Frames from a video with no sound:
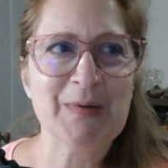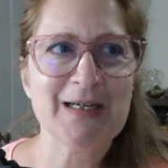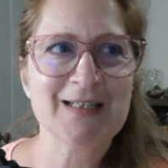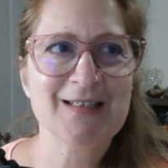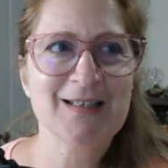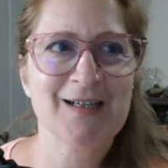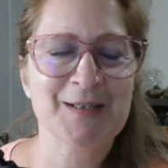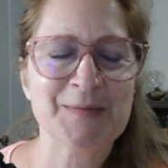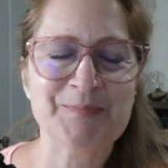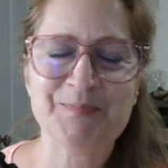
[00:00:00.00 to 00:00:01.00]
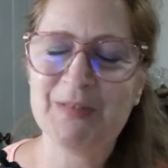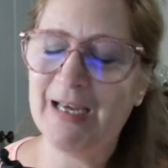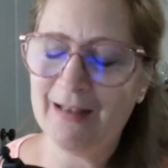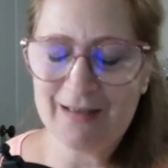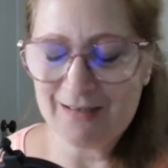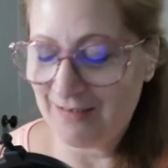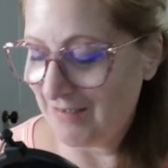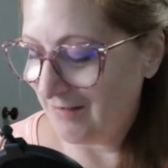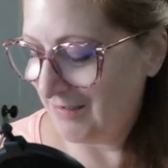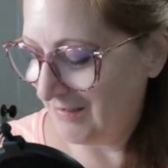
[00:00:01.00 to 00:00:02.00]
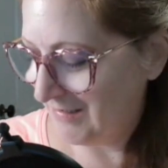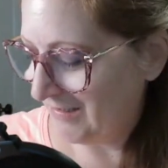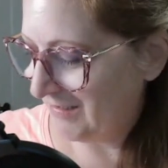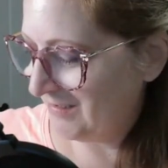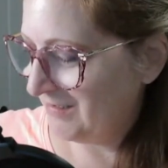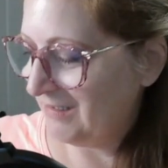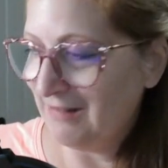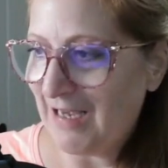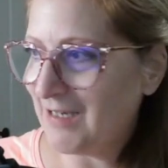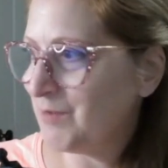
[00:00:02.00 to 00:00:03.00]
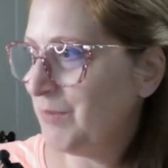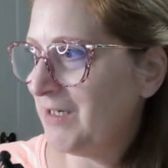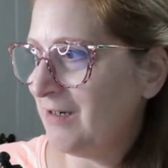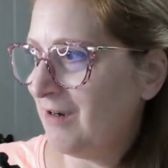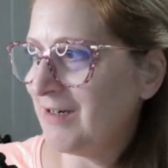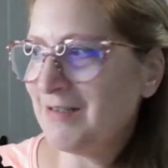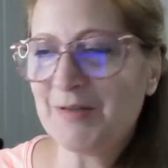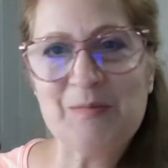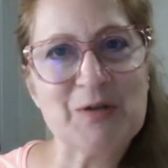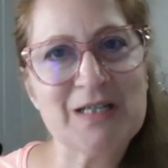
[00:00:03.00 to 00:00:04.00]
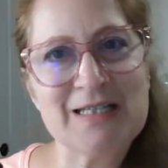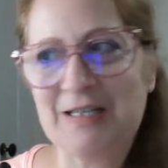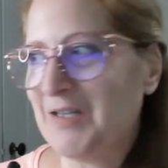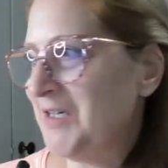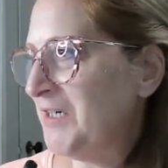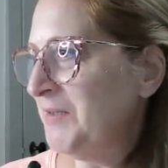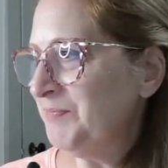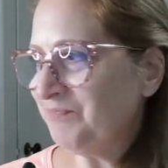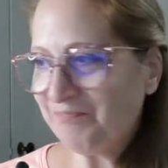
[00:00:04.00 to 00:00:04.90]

But um, yeah, this is it. This is it. This is the last week in August. Good morning, Cynthia.